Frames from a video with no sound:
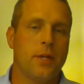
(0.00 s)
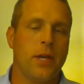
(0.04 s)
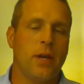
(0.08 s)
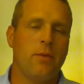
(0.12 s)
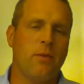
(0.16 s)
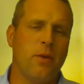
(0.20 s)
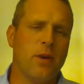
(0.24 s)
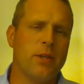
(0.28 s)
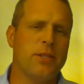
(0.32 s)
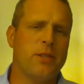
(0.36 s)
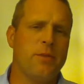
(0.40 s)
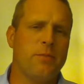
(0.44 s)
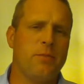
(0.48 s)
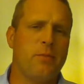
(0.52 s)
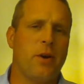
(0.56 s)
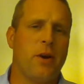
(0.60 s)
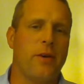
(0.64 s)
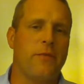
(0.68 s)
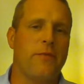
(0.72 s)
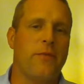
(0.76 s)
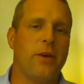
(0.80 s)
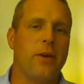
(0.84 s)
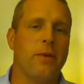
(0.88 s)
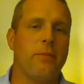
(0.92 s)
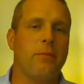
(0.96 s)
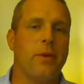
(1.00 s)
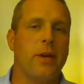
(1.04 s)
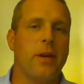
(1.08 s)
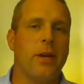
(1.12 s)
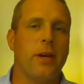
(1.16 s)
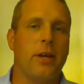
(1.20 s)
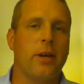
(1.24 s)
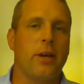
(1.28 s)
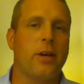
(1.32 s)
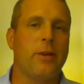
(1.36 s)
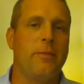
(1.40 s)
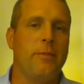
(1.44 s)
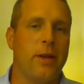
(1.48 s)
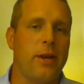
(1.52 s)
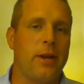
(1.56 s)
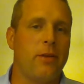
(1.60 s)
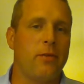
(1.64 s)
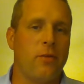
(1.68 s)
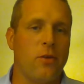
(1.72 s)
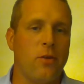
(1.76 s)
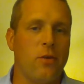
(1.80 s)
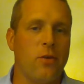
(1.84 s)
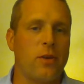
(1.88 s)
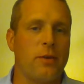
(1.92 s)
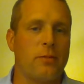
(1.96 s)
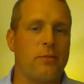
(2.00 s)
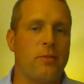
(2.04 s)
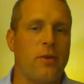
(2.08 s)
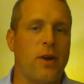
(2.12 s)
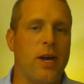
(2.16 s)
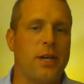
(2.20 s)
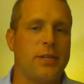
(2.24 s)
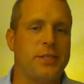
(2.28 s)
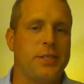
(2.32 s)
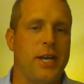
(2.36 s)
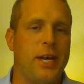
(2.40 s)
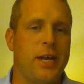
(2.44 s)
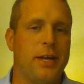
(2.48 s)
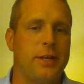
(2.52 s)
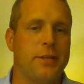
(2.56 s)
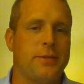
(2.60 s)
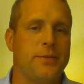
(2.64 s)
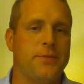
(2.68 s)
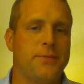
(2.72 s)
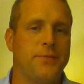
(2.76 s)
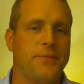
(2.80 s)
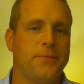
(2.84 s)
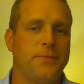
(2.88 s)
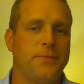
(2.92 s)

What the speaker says: It wasn't perfect, but it could have been a rolling project.